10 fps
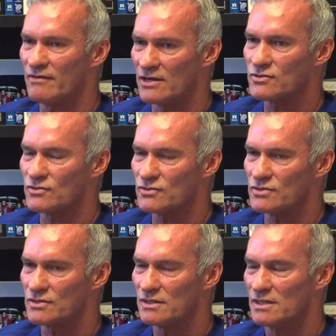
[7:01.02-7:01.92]
the
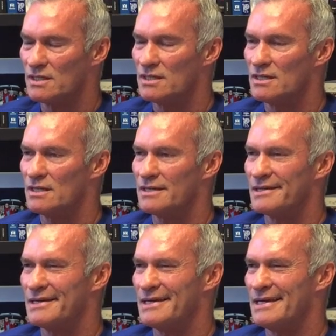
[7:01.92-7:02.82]
vessels,
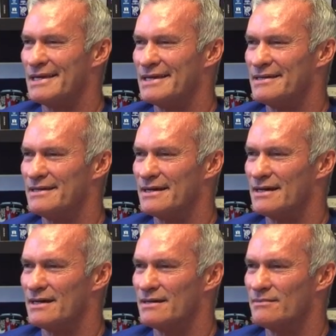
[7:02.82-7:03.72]
and
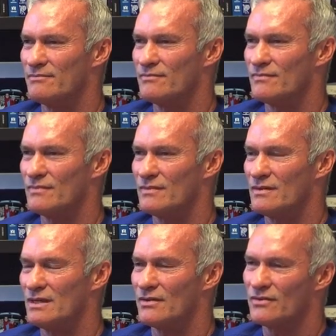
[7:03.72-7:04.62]

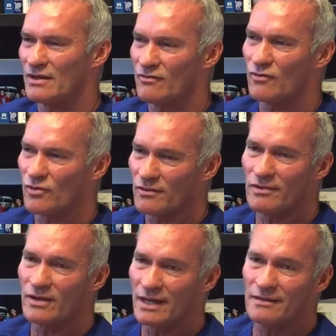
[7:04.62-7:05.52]
you know, therefore,
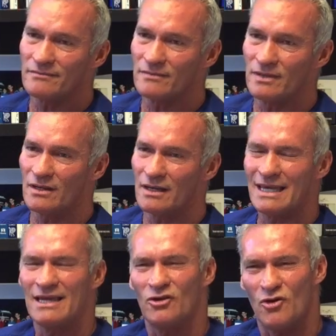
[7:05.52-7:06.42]
okay,
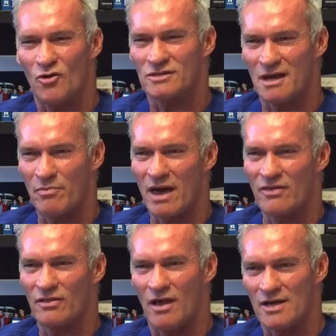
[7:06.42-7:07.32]
again, you know, it's not
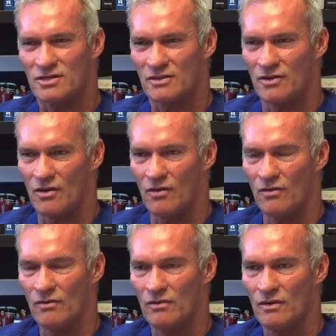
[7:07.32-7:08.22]
pathologic
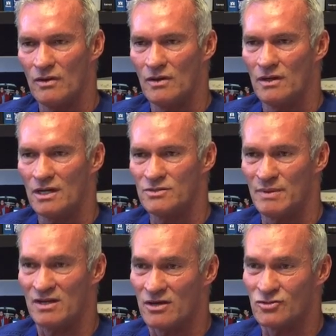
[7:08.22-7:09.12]
though. It's
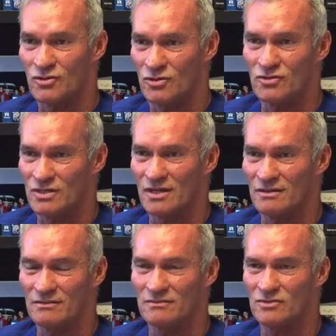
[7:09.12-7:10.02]
because you're
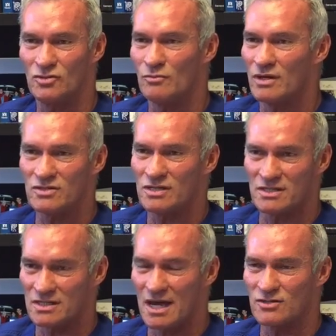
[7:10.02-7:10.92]
using too much
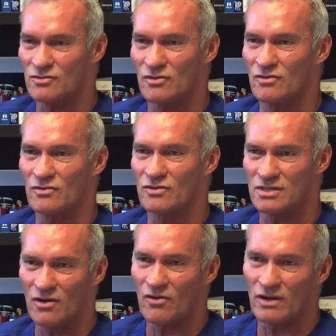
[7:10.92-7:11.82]
testosterone or
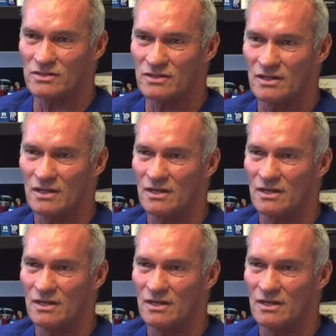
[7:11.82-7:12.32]
steroids.